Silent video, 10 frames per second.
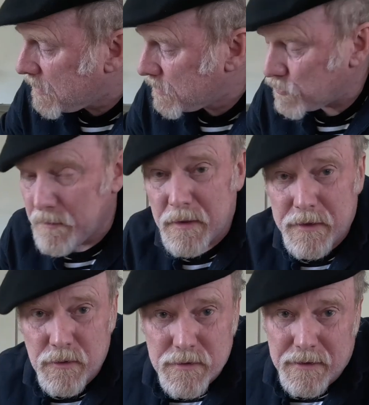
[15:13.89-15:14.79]
So I'm going to be
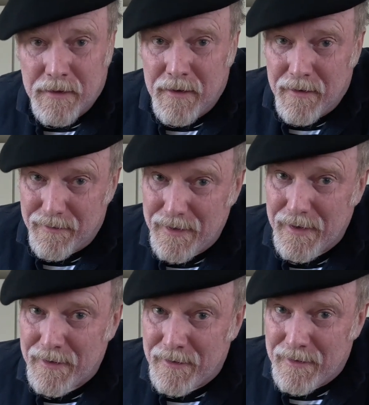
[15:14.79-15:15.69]
using
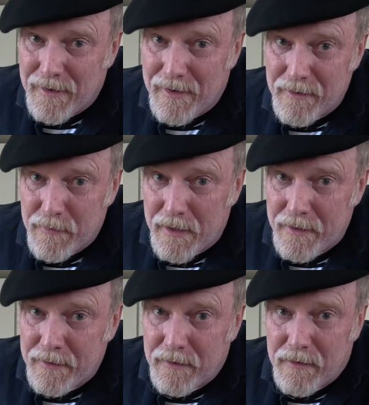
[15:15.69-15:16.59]
that on
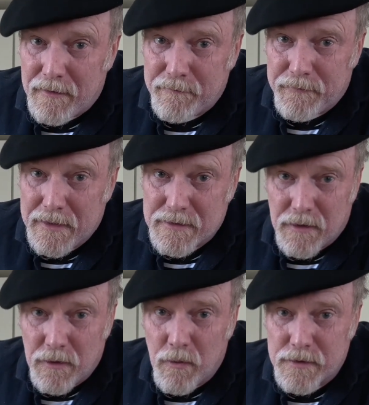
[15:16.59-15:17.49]
my
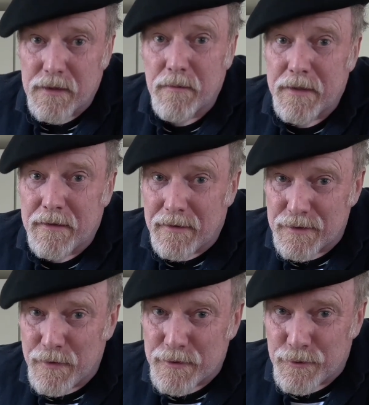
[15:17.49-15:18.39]
escargot, which is going to be a
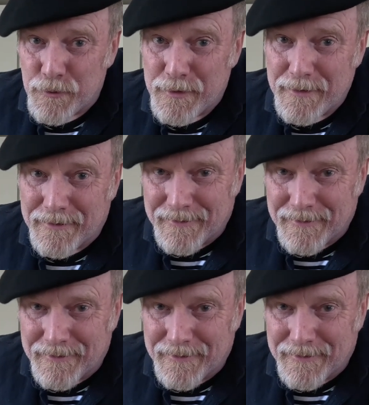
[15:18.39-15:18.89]
special treat.